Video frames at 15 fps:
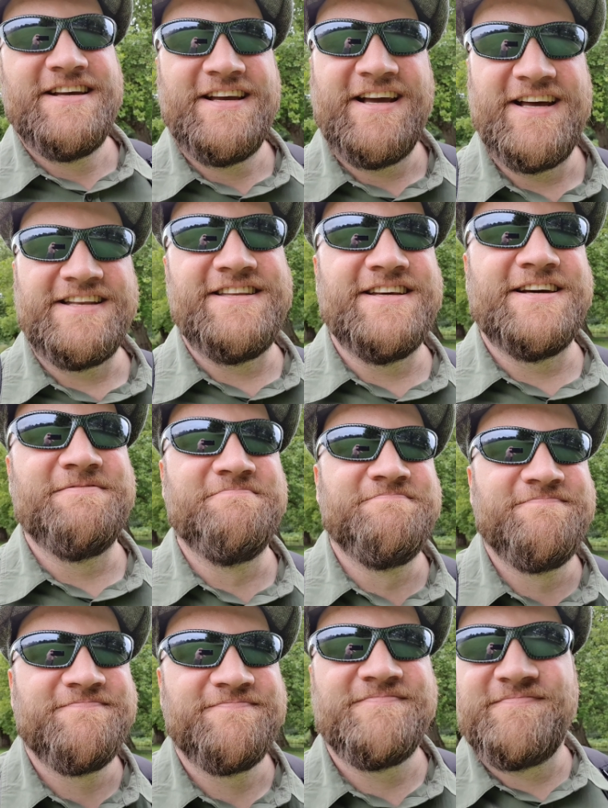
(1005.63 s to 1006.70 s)
and um,
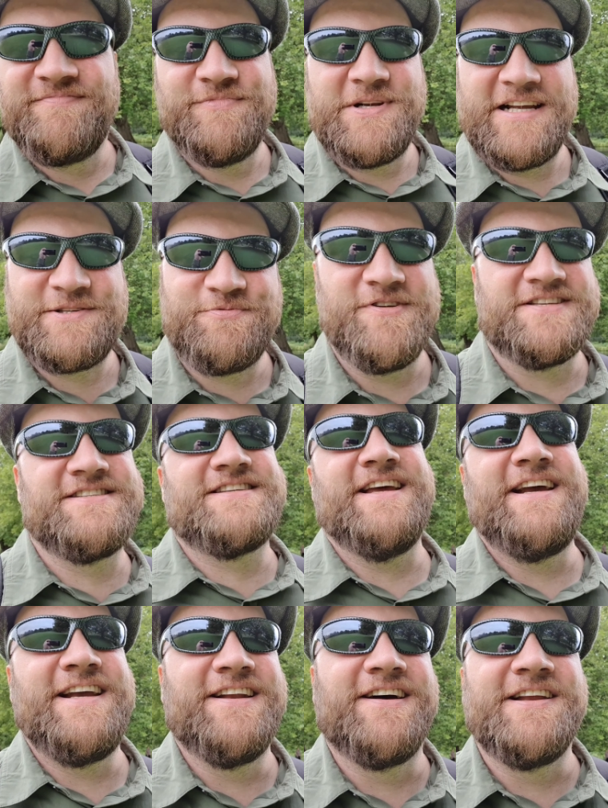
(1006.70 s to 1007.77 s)
well, that's where it
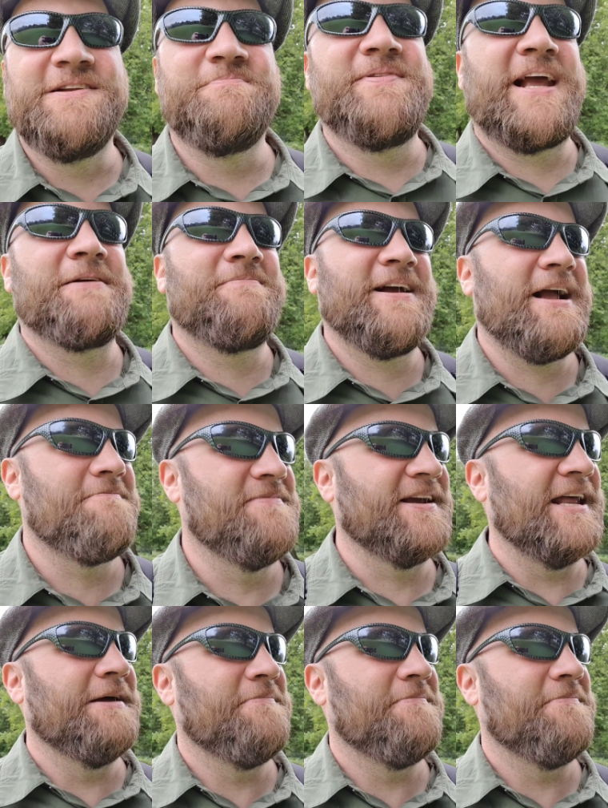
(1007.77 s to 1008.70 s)
stayed. I didn't pick it back up again